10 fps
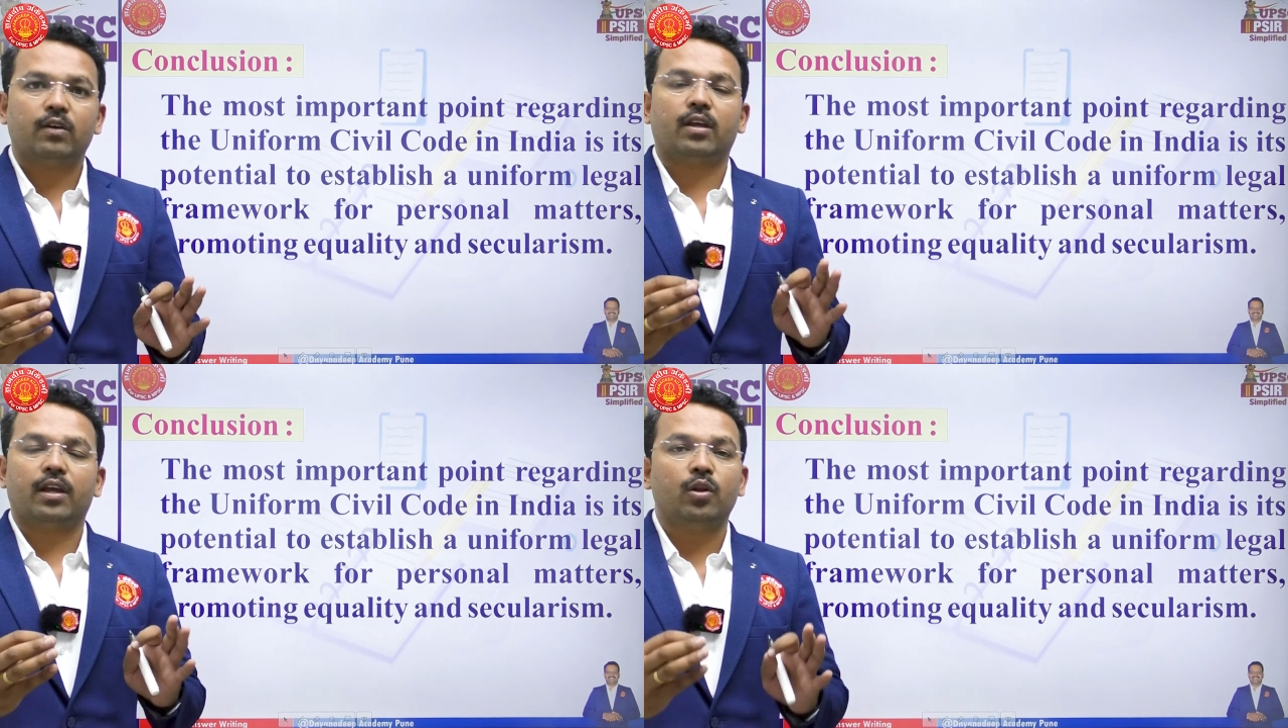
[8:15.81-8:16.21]

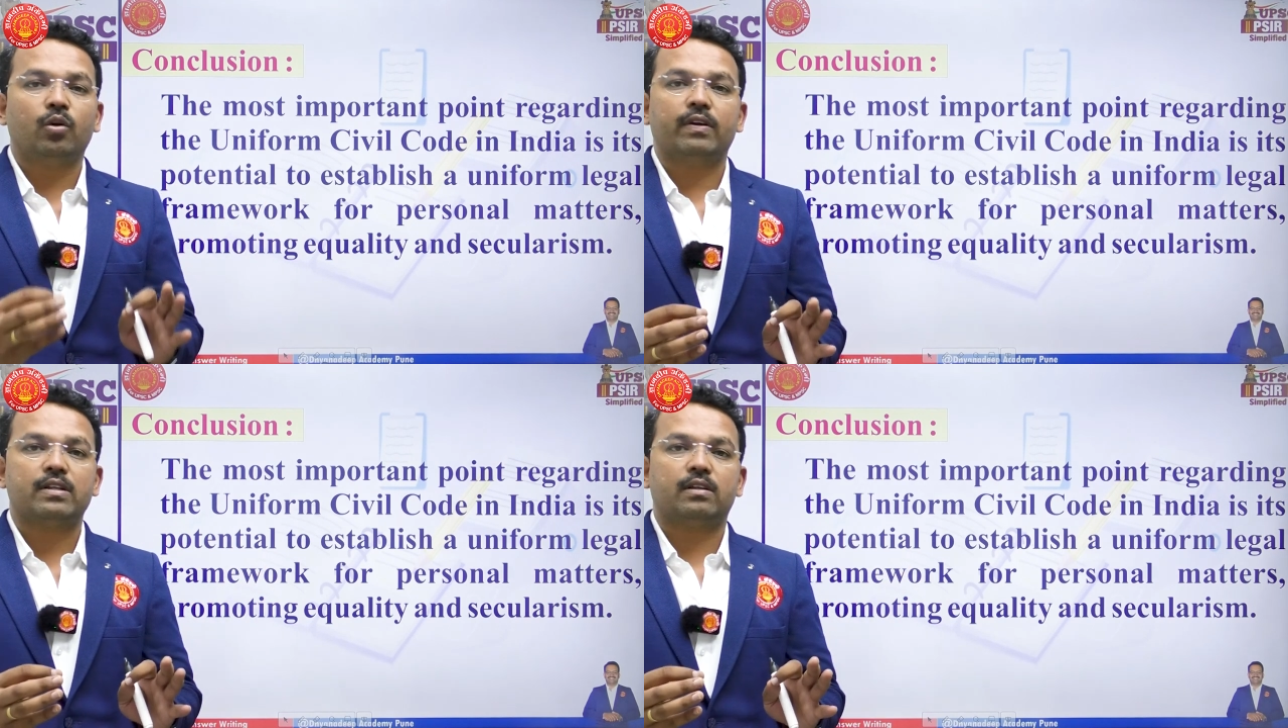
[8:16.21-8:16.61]
your
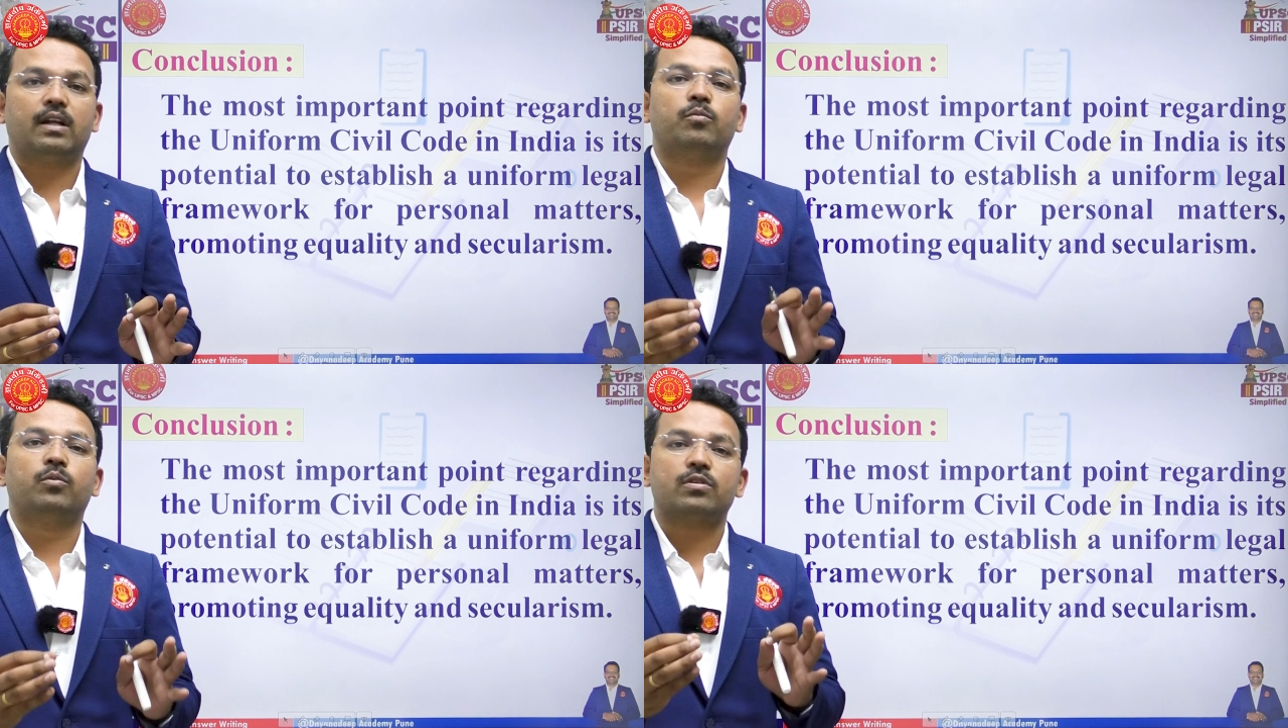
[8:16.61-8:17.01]
innovation,
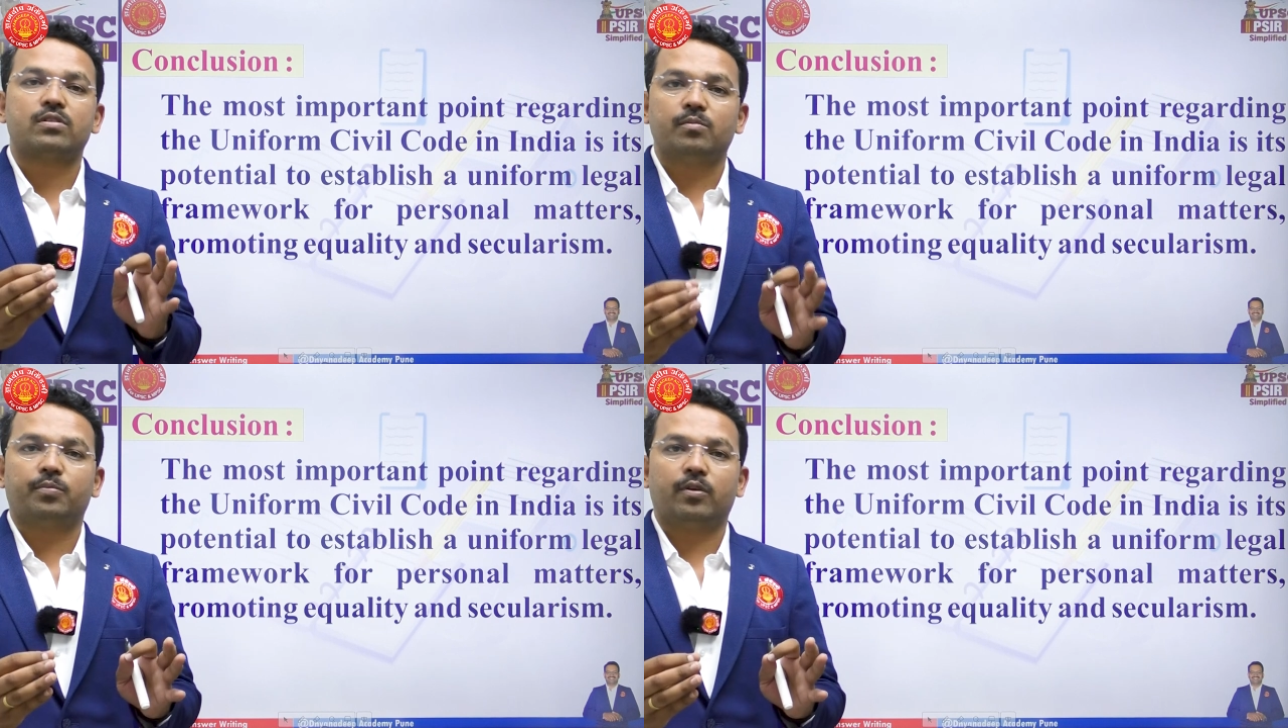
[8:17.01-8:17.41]
and
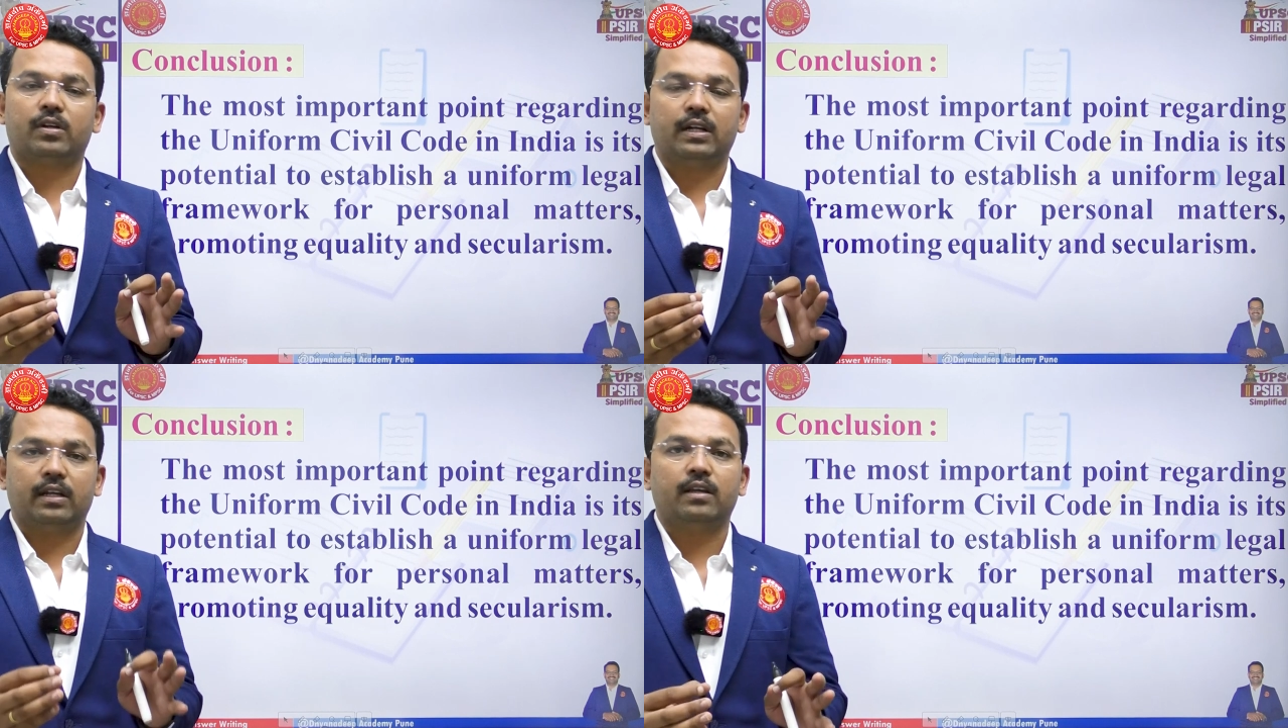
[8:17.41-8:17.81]
most
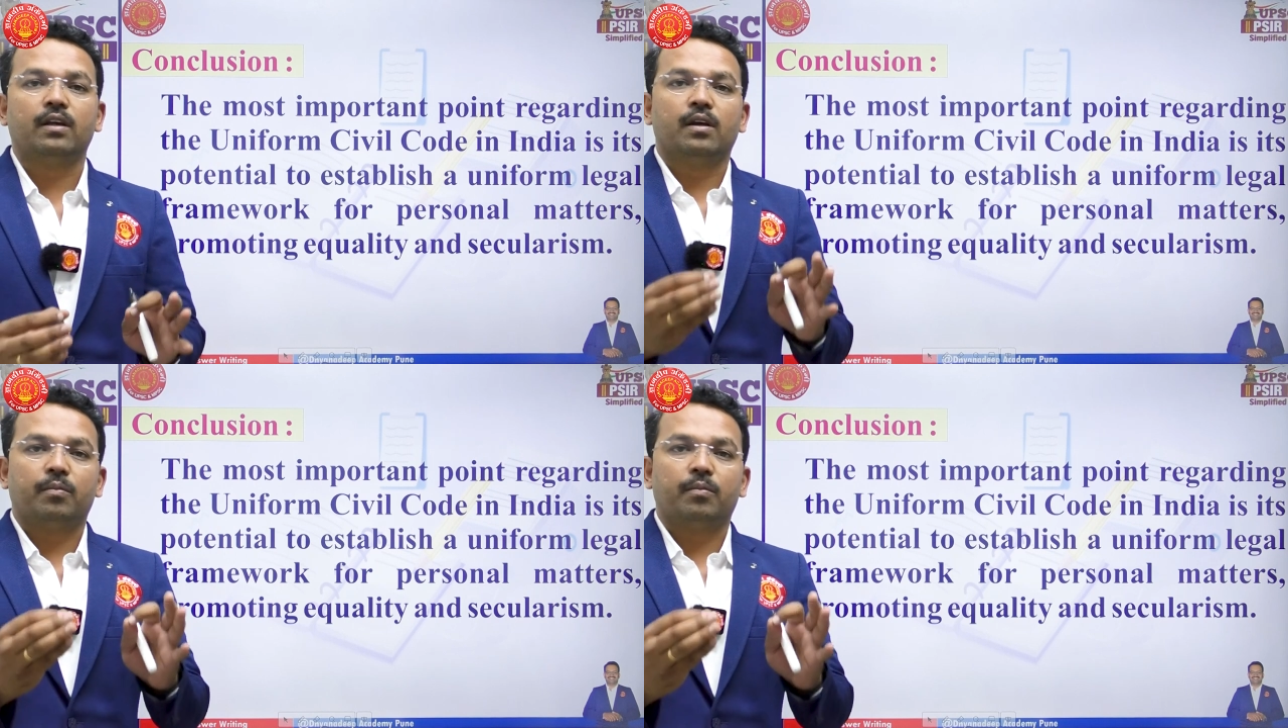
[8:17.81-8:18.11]
importantly,